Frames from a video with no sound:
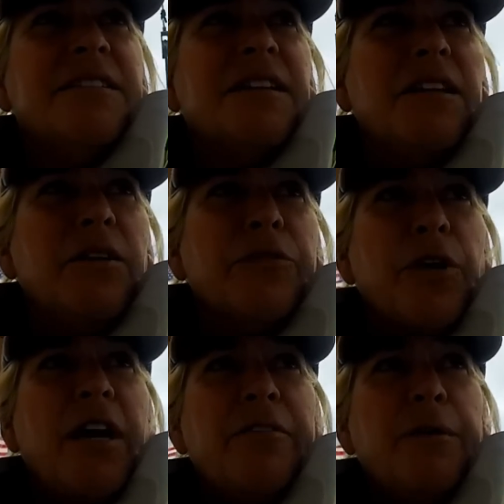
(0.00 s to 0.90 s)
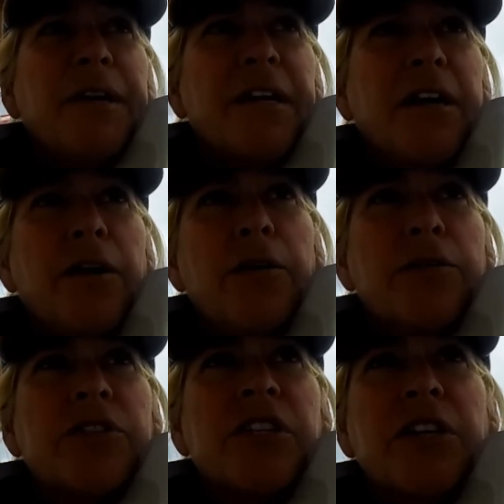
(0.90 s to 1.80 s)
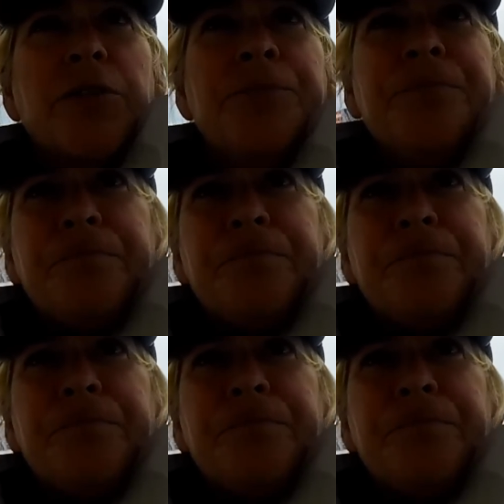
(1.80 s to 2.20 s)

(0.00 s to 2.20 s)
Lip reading: still over halfway to go, so